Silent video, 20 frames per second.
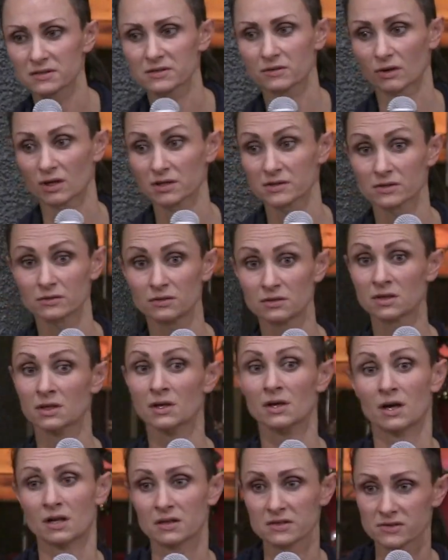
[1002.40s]
disgruntled
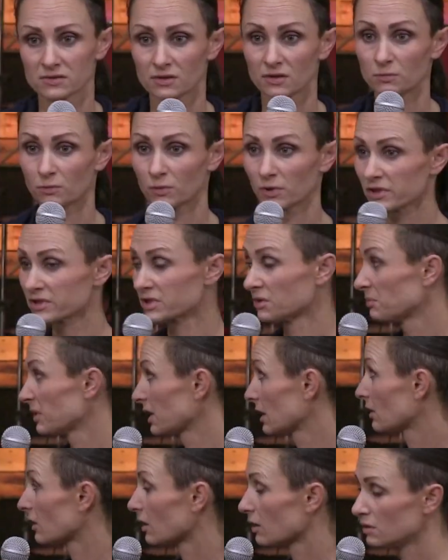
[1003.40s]
and start
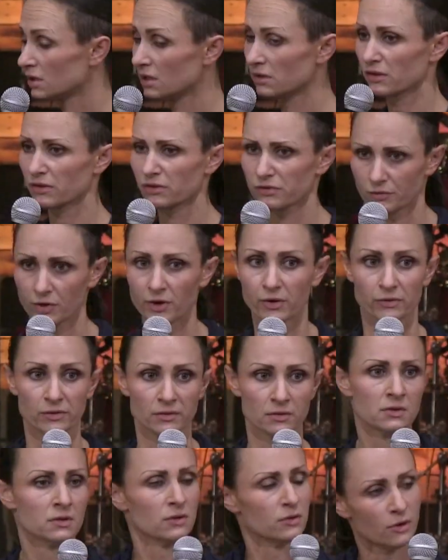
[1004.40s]
worshiping only the
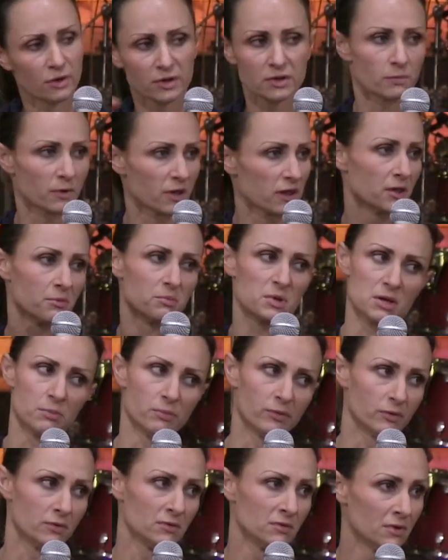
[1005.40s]
throne, not with the
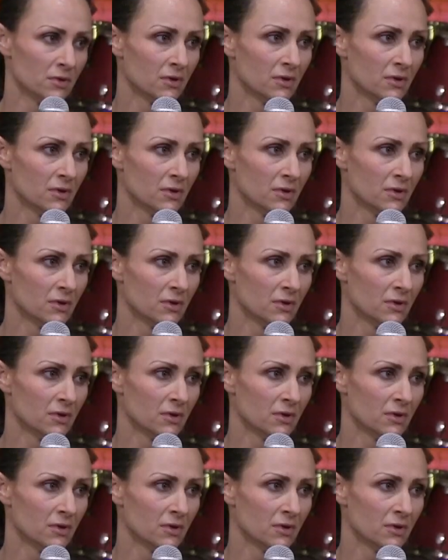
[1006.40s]
people.